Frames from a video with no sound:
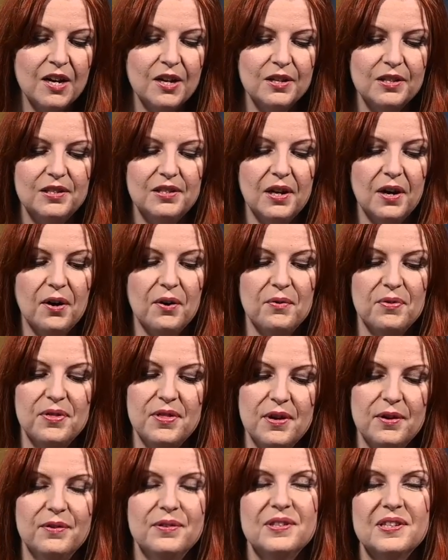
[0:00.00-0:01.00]
So
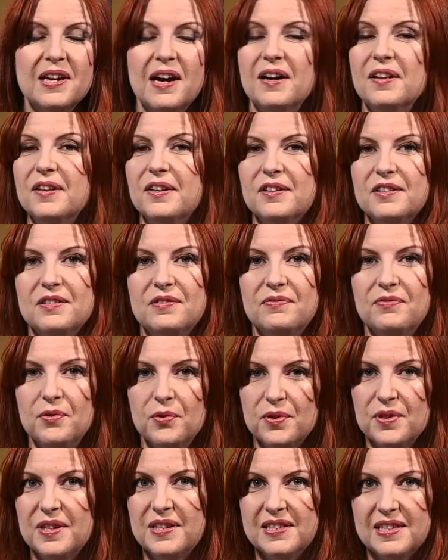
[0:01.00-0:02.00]
those colors
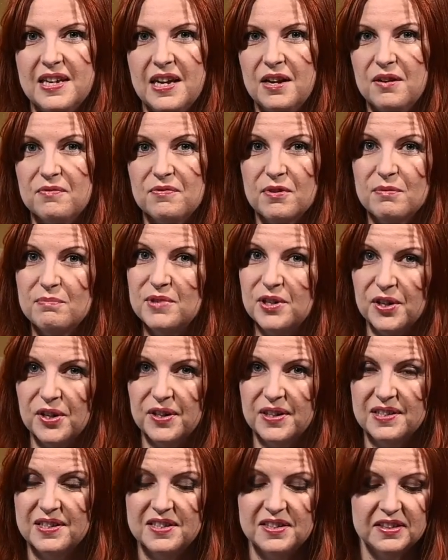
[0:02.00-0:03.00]
for the skin from
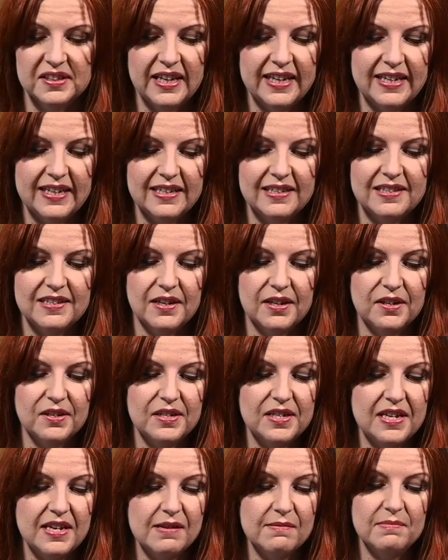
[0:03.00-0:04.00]
darkest to lightest are
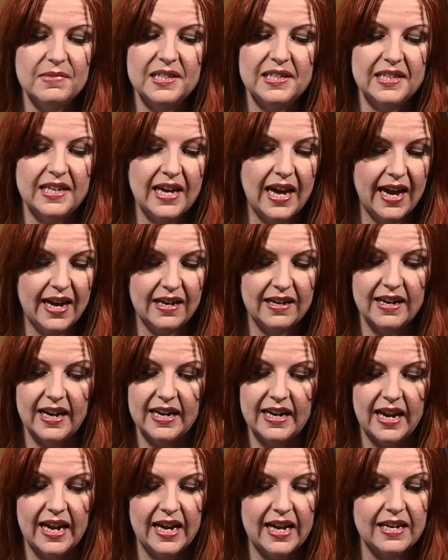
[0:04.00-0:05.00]
DMC
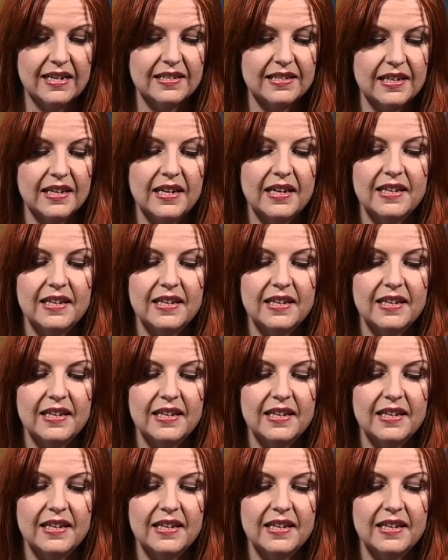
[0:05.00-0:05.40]
898,